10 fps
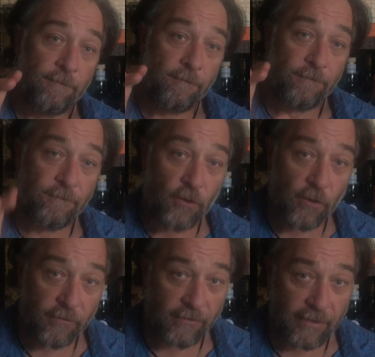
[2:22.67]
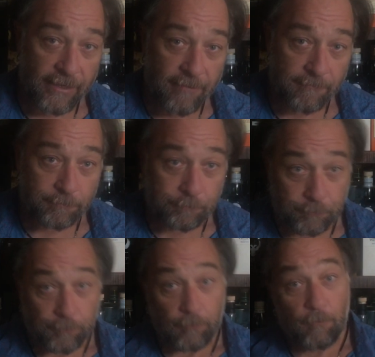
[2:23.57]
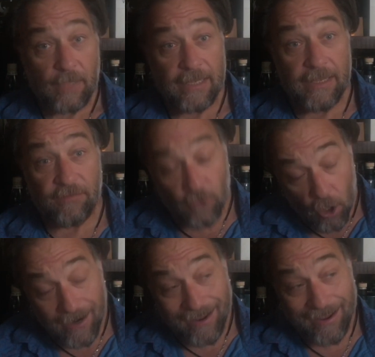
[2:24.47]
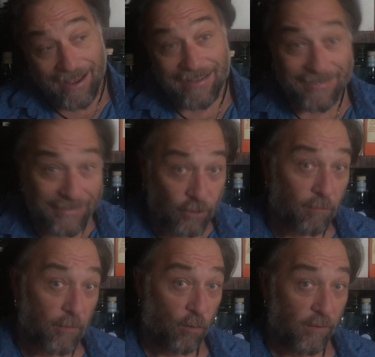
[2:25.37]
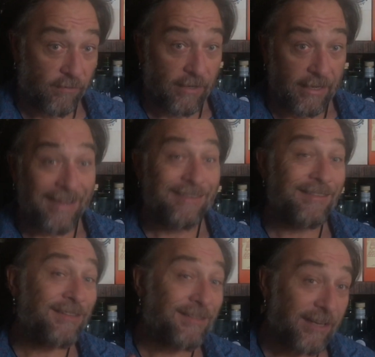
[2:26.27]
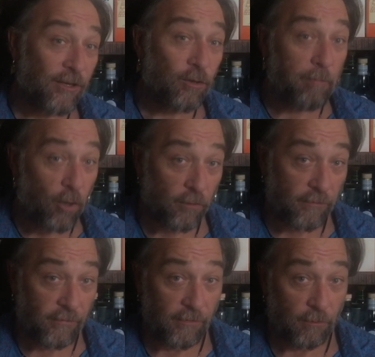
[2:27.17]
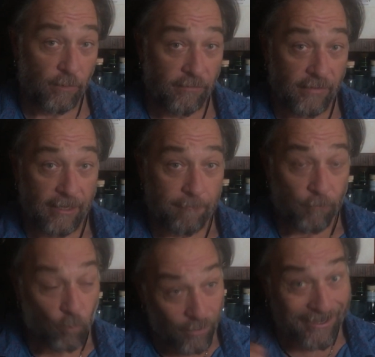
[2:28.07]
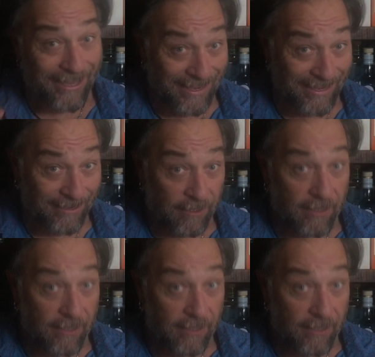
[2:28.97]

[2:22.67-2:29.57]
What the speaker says: Firstly, it's not a single malt whiskey, it's a single pot still whiskey with an E.